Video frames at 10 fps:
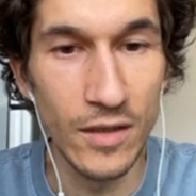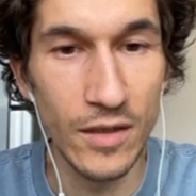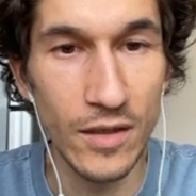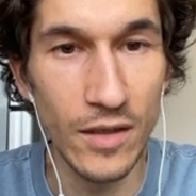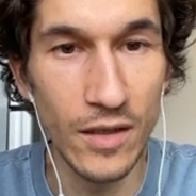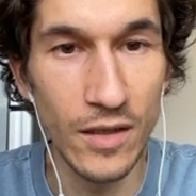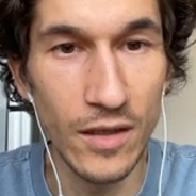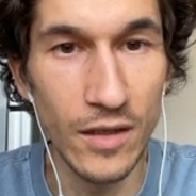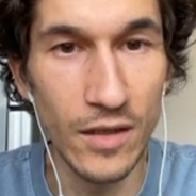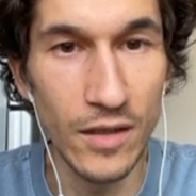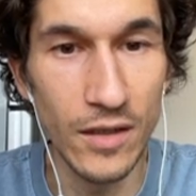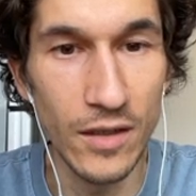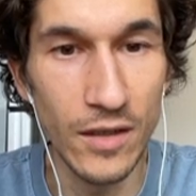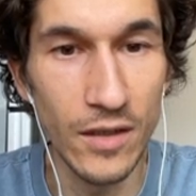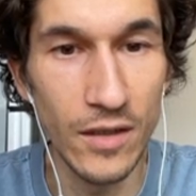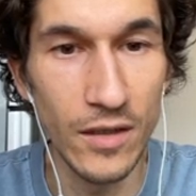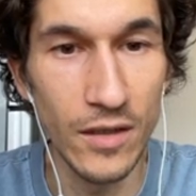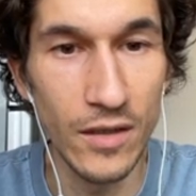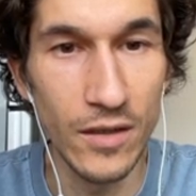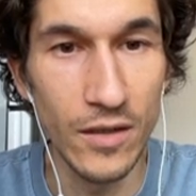uh,
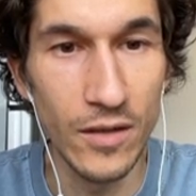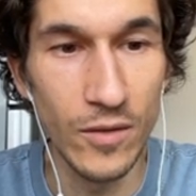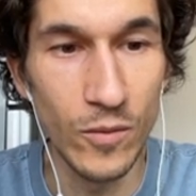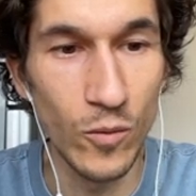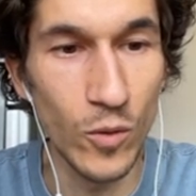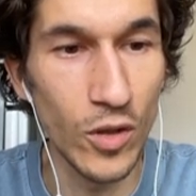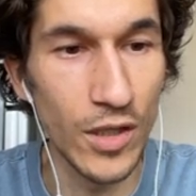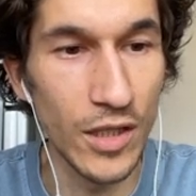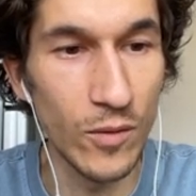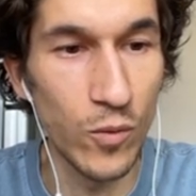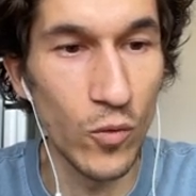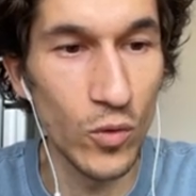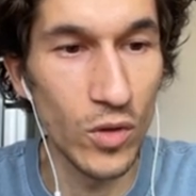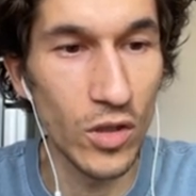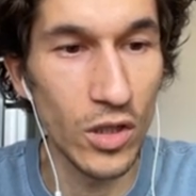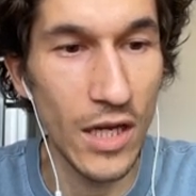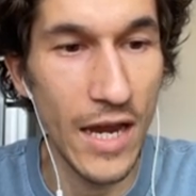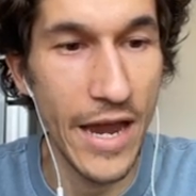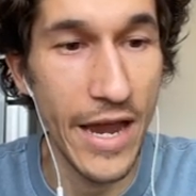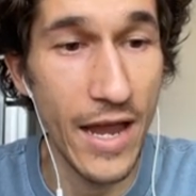what do I need wood
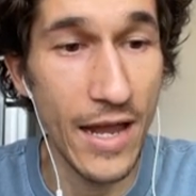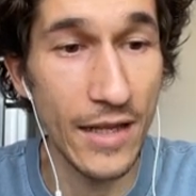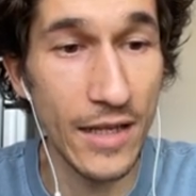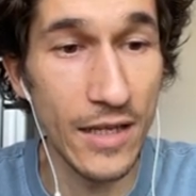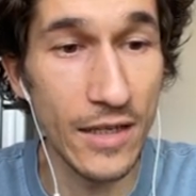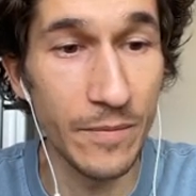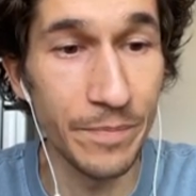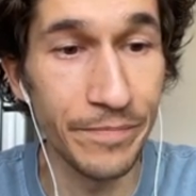and um,